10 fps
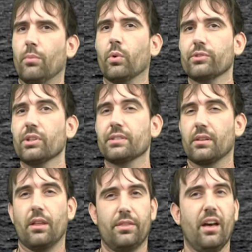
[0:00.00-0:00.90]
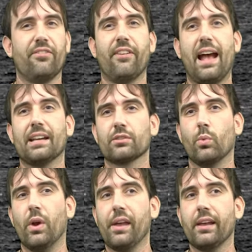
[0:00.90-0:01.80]
more just the fast
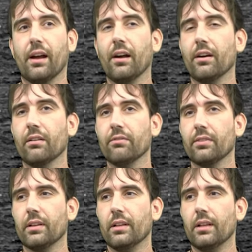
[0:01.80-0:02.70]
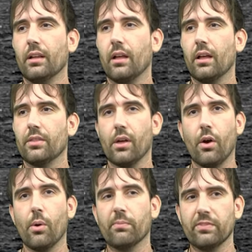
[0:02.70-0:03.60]
wing of the
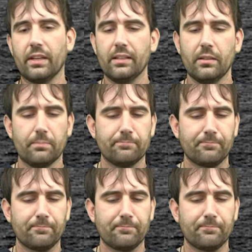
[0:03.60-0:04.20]
home fleet.